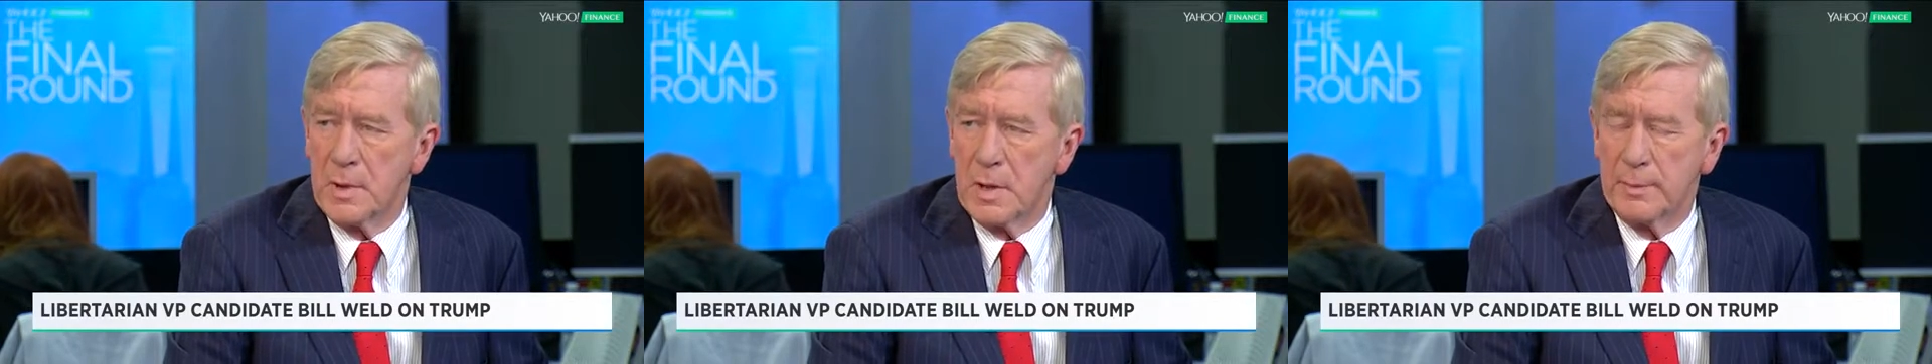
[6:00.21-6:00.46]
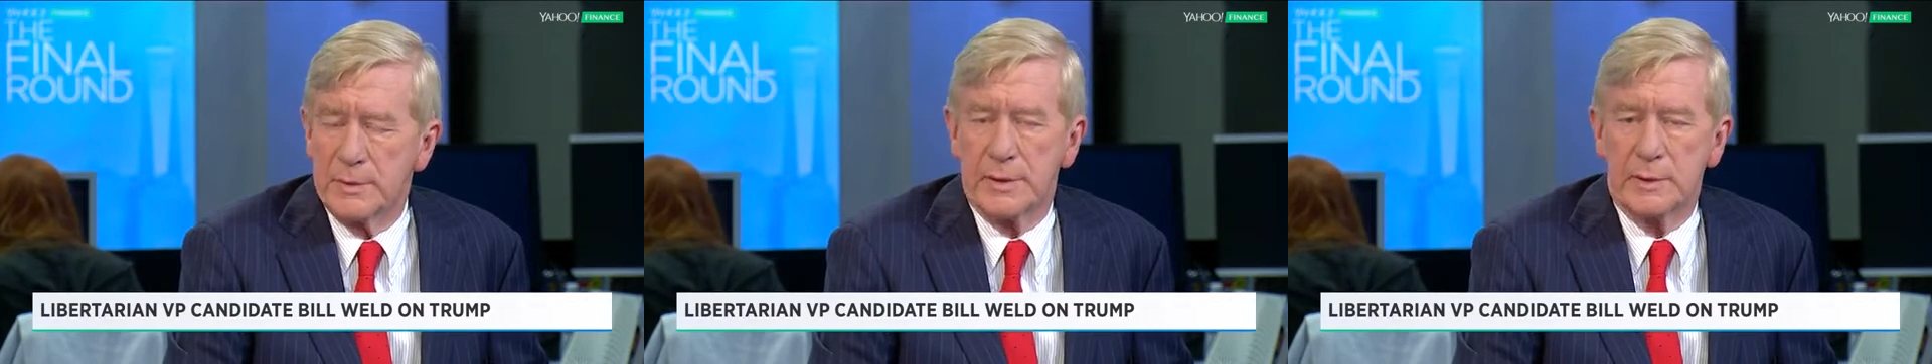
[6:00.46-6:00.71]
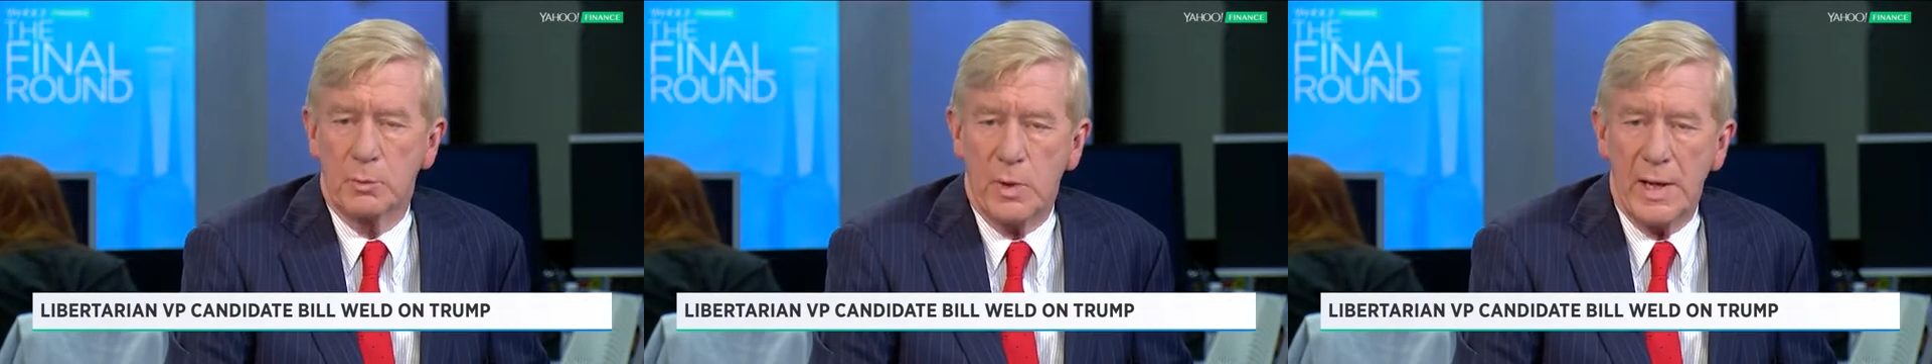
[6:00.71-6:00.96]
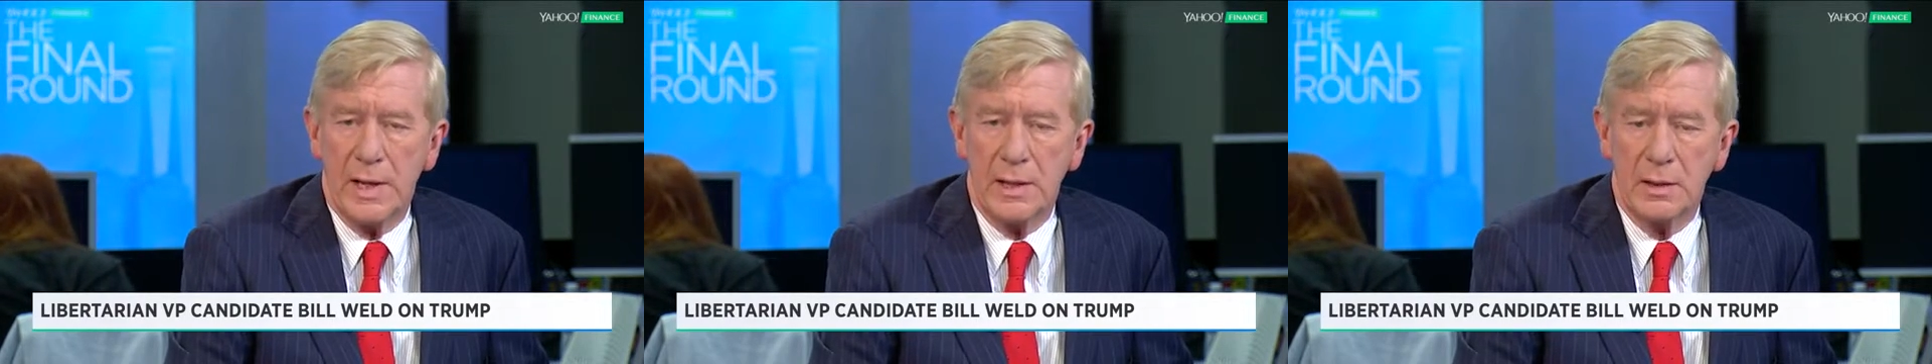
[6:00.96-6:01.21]
I mean, in a
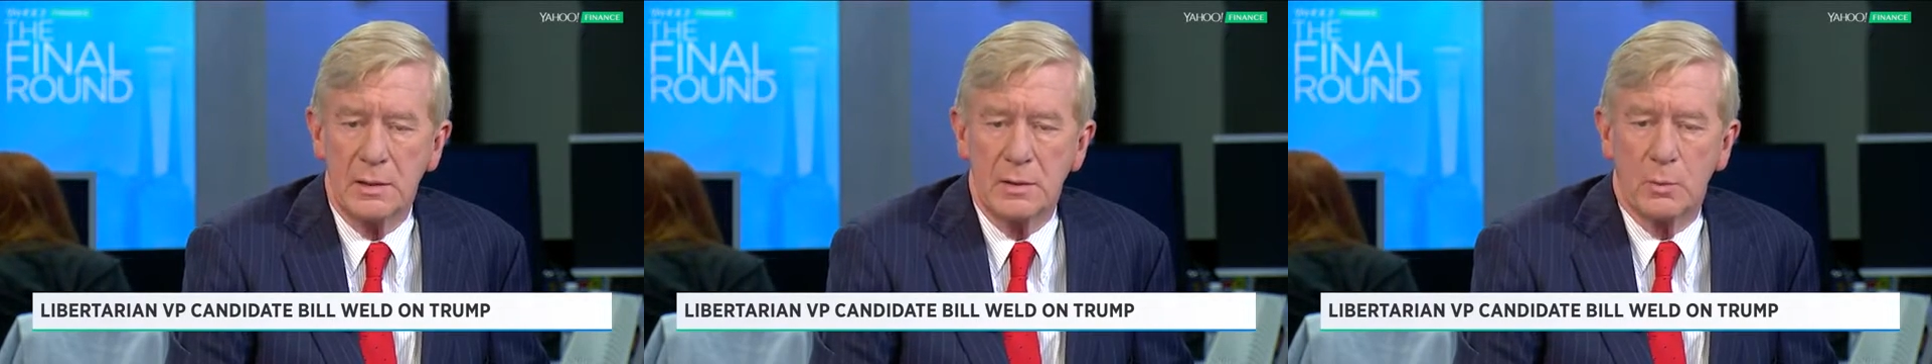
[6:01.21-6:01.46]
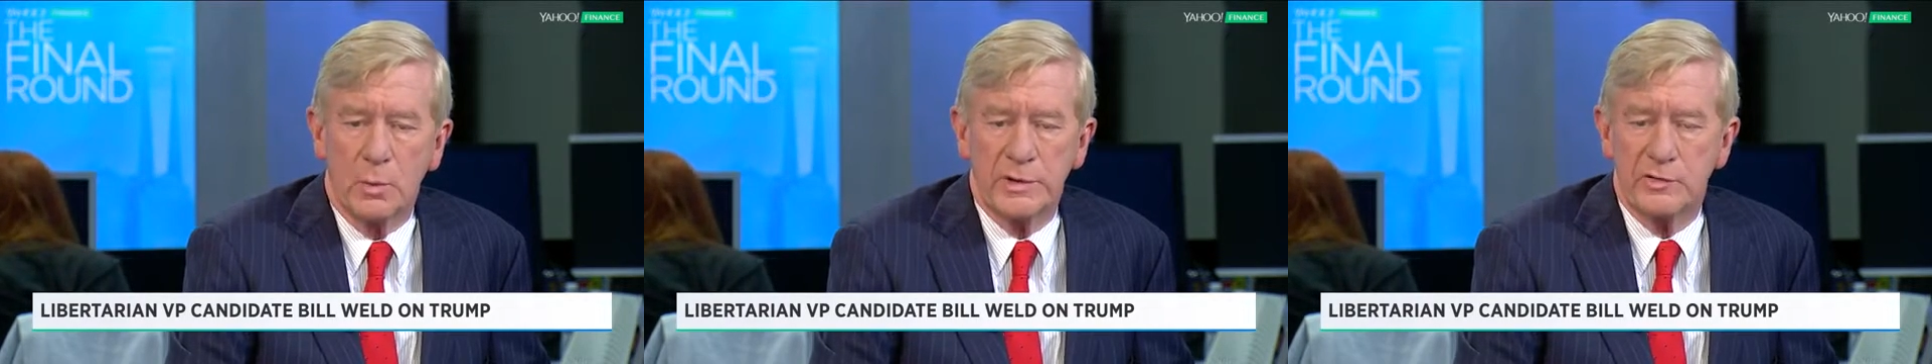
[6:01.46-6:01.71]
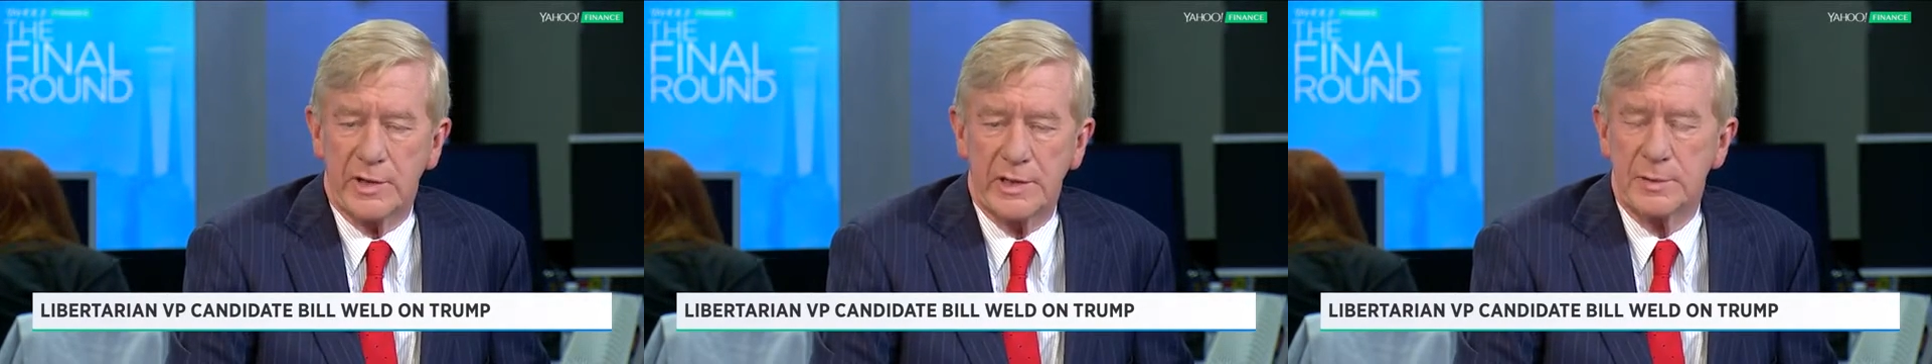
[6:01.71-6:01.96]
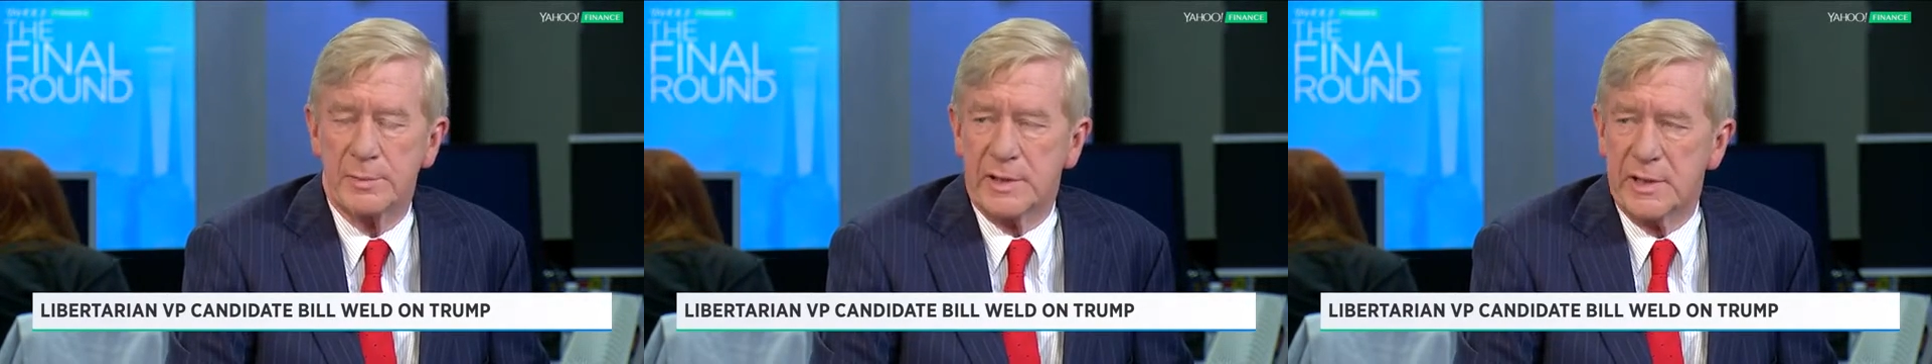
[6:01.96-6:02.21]
way, what he said at
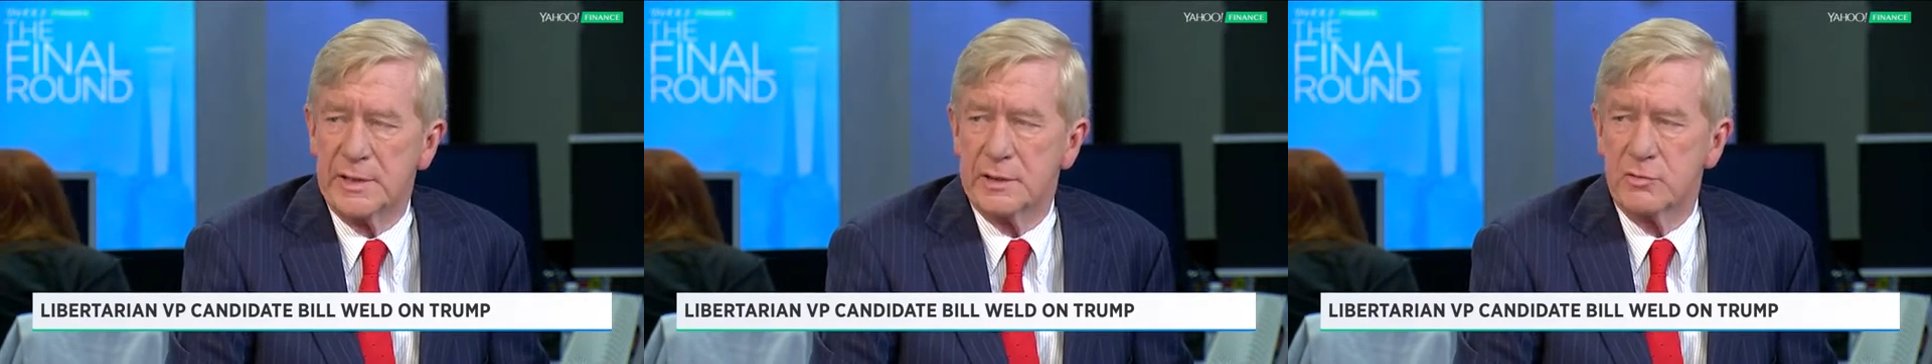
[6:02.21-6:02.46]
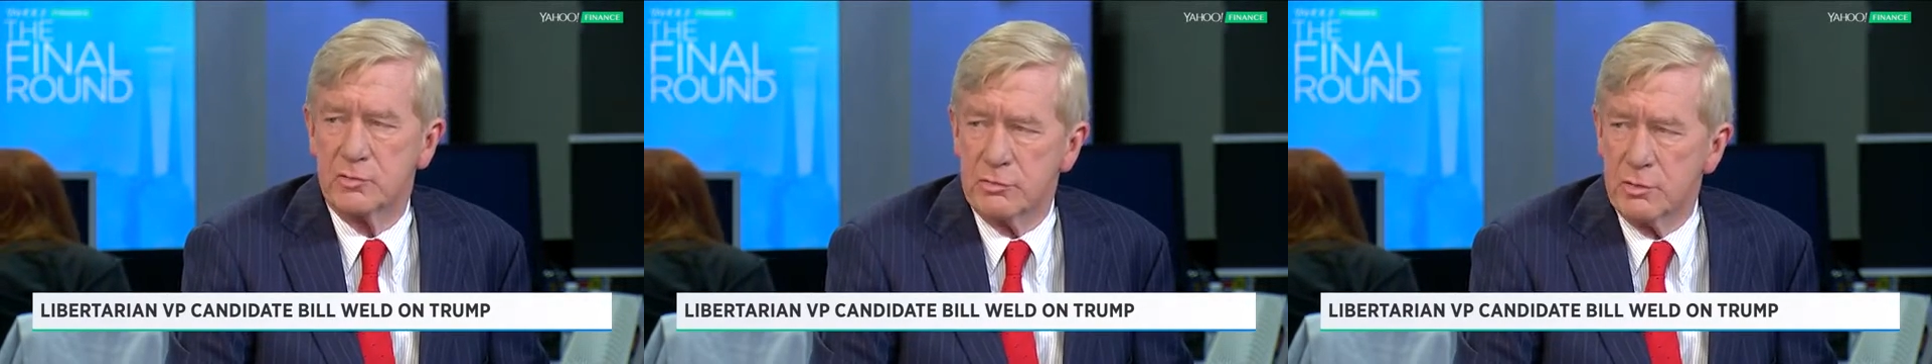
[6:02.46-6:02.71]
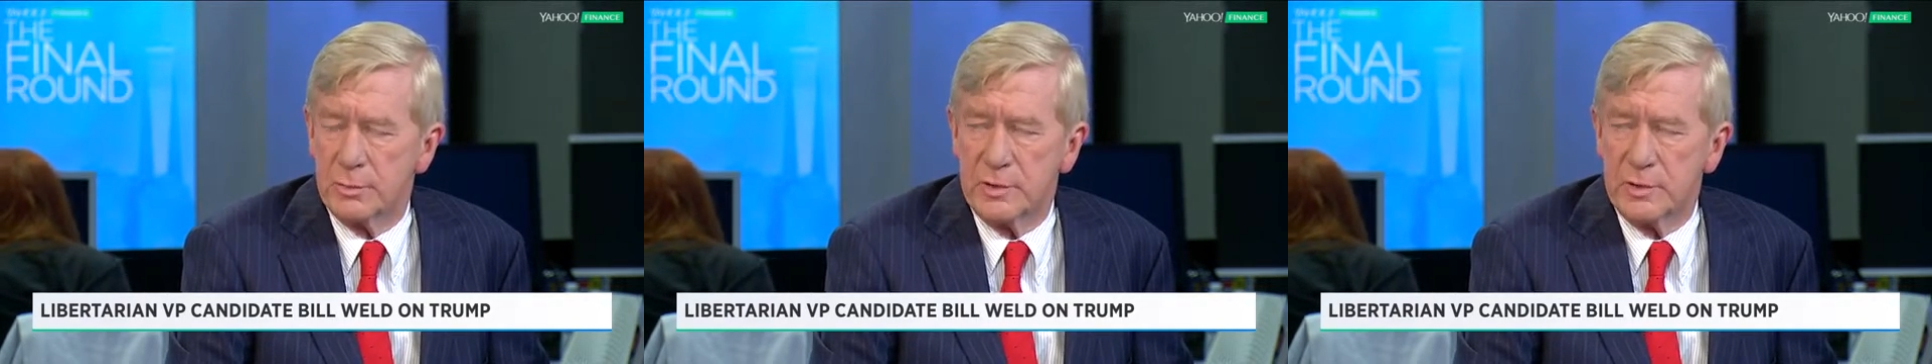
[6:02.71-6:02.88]
the beginning is true.